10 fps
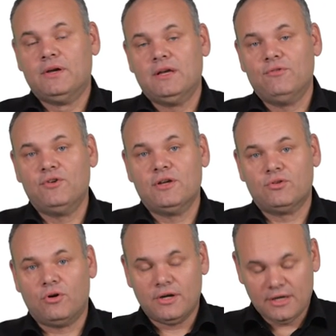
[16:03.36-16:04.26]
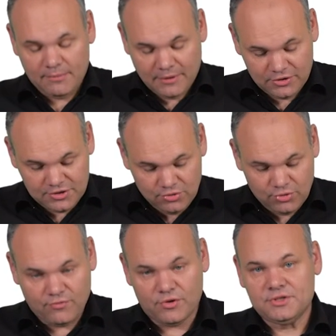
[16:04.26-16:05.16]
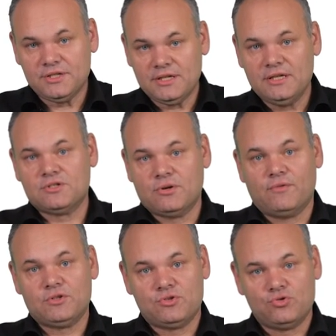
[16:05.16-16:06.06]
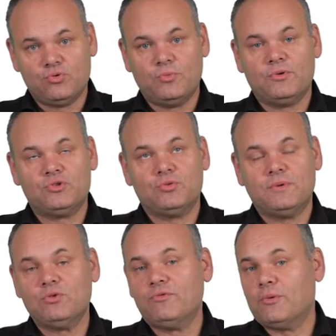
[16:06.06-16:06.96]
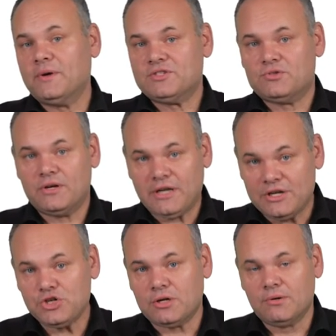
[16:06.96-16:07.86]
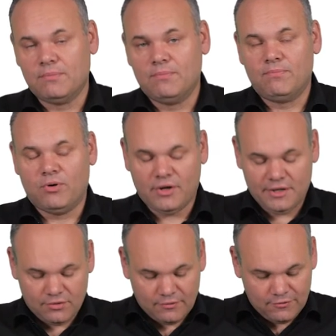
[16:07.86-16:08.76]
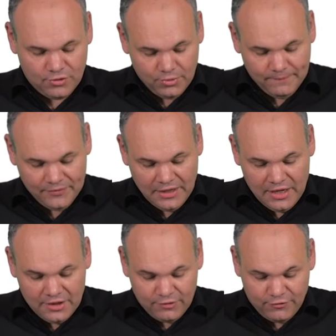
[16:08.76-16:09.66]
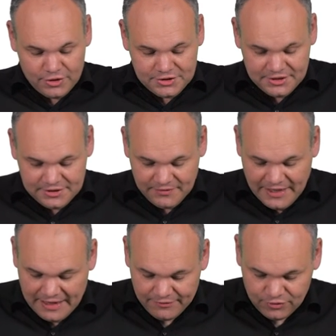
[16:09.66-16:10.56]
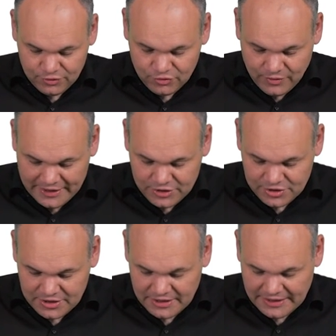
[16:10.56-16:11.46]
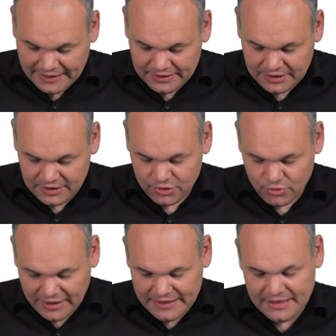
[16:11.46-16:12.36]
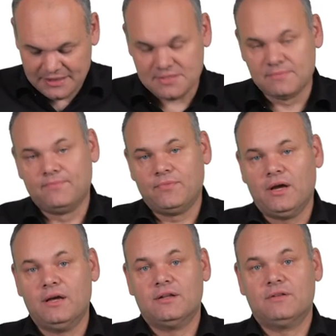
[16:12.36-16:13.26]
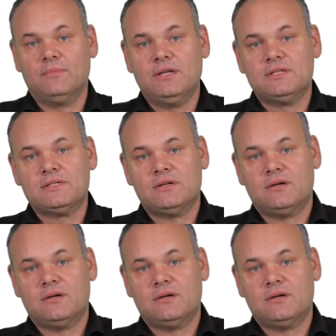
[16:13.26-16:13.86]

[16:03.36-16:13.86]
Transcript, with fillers: If you are talking about the university, so what should we do from a strategic point of view? The first is we have to strengthen the didactical trainings. Yeah, that means